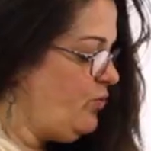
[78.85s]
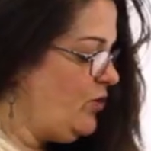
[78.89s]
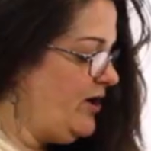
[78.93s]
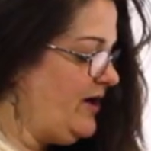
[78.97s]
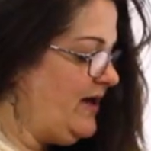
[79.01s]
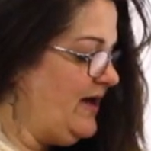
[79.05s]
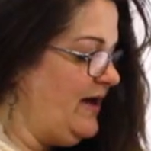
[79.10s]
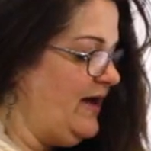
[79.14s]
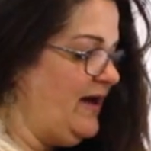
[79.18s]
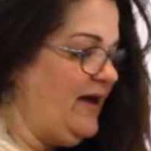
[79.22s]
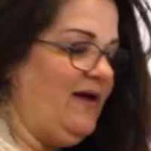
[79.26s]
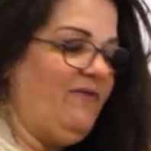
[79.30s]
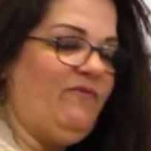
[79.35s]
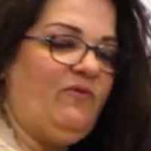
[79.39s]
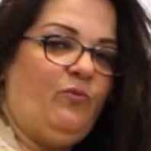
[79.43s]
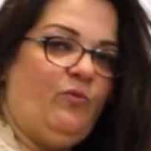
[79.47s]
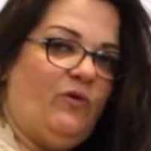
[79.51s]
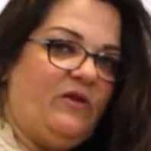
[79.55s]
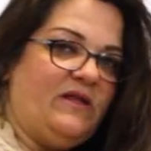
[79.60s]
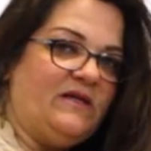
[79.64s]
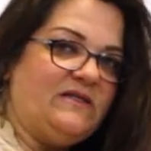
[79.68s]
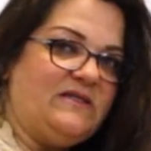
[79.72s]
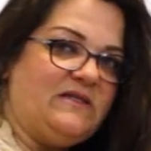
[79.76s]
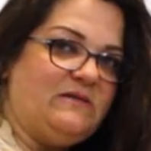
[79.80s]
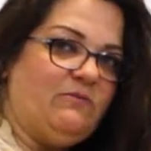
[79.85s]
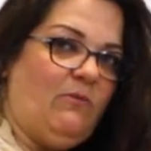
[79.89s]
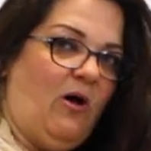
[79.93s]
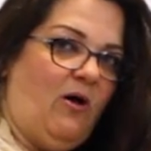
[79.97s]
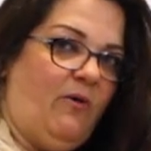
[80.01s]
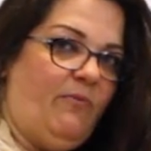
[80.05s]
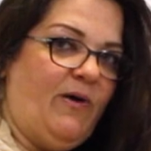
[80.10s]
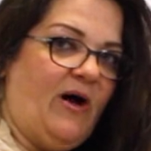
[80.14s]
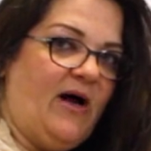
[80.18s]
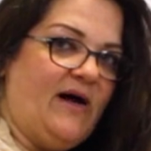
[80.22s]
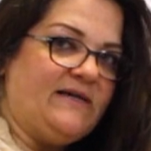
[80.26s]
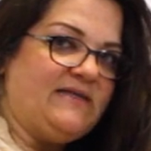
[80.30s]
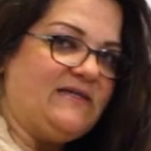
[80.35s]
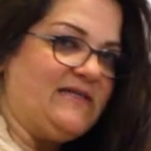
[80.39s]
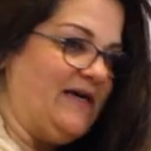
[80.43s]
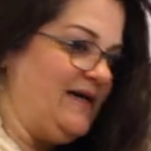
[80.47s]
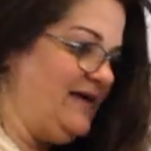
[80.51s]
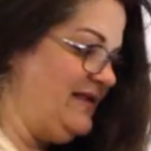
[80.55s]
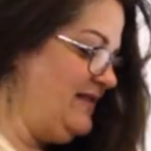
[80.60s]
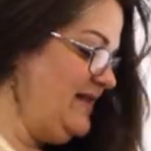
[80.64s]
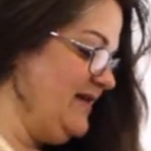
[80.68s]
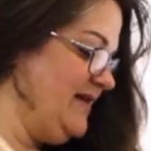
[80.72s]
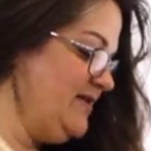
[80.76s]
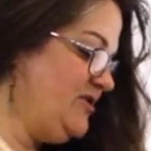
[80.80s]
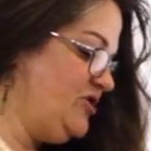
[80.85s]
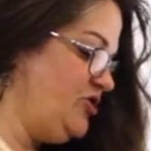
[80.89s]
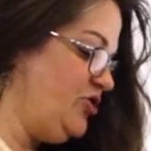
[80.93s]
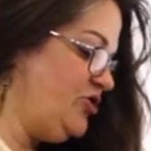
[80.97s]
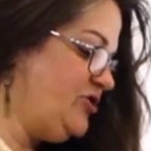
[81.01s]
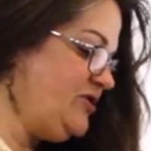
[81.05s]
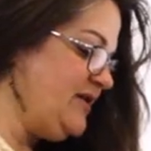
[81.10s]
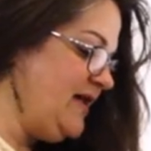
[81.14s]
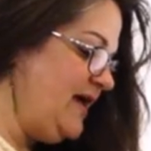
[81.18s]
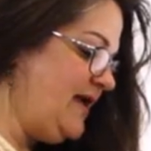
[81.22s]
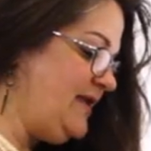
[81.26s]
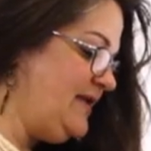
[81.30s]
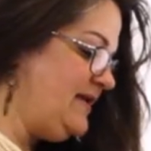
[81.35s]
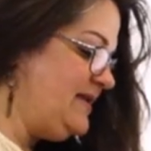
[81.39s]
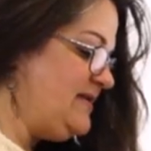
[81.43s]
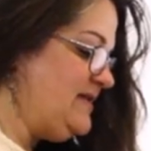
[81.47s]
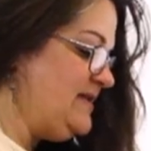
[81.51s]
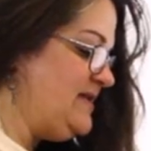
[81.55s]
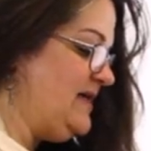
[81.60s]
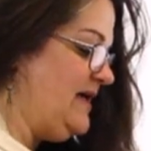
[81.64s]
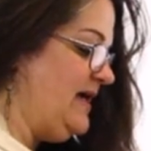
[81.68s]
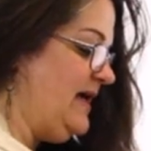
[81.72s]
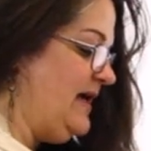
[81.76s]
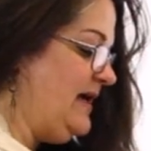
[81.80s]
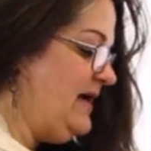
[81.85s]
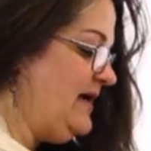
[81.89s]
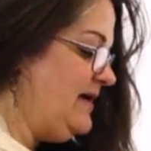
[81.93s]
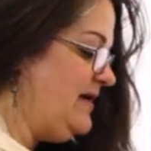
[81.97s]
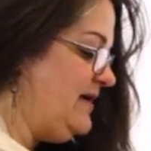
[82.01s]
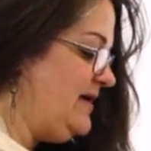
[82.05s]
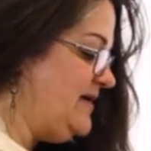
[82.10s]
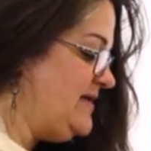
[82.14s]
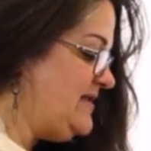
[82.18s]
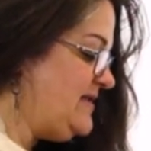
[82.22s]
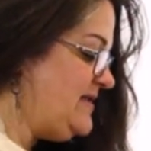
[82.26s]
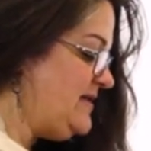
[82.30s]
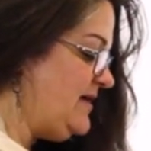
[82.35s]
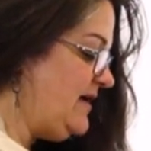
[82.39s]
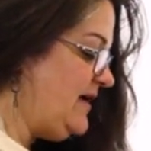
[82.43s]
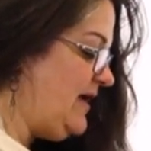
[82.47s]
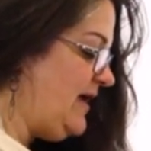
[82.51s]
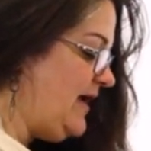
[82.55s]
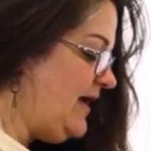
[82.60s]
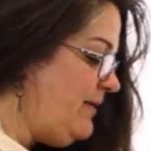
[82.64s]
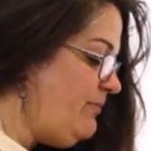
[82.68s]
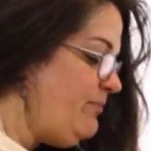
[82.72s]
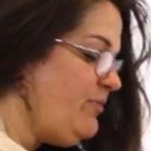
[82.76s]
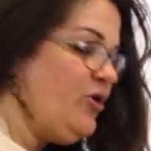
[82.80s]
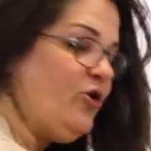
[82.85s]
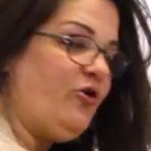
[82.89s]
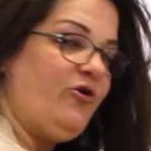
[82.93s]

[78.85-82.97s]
working, even with a small box like this, your tendency is to keep